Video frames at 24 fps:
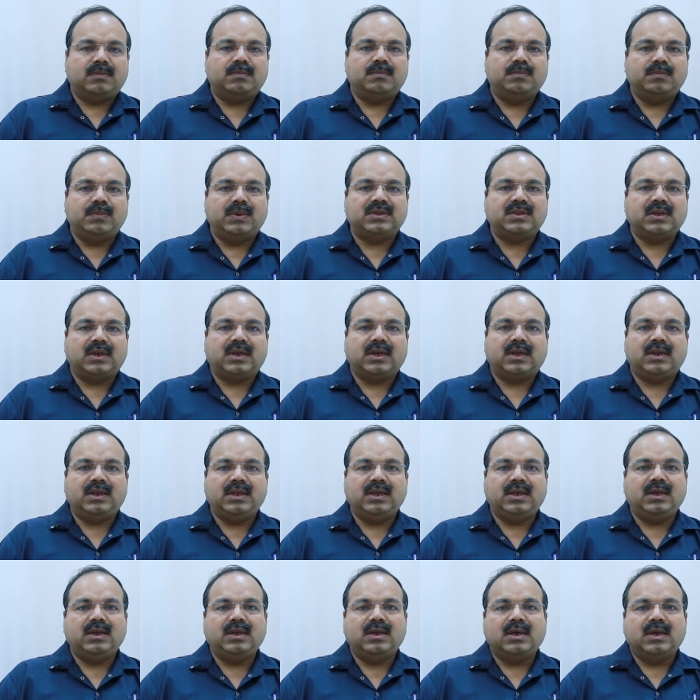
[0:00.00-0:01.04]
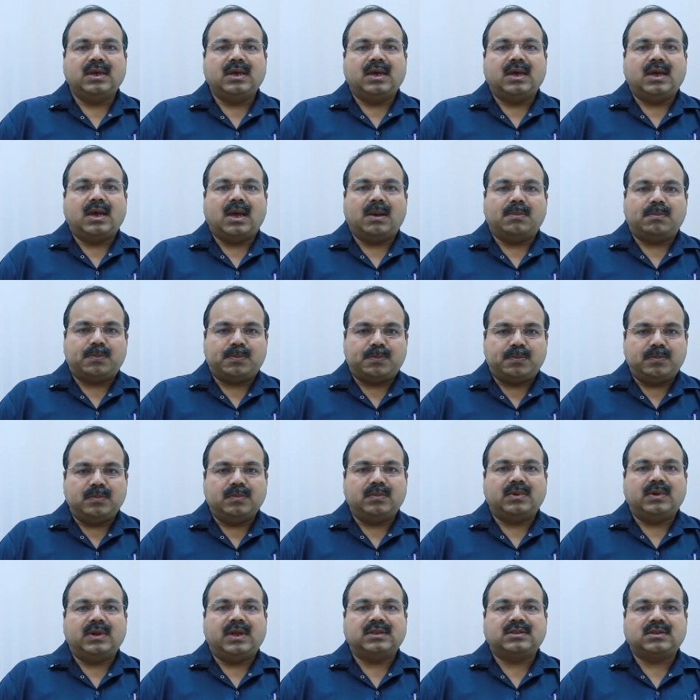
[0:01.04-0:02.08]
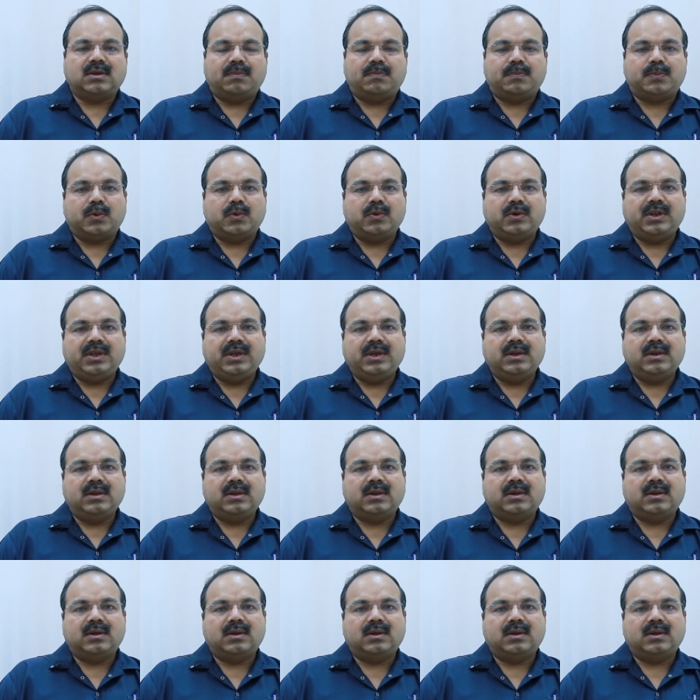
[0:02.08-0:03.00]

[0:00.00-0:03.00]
basically less of protein,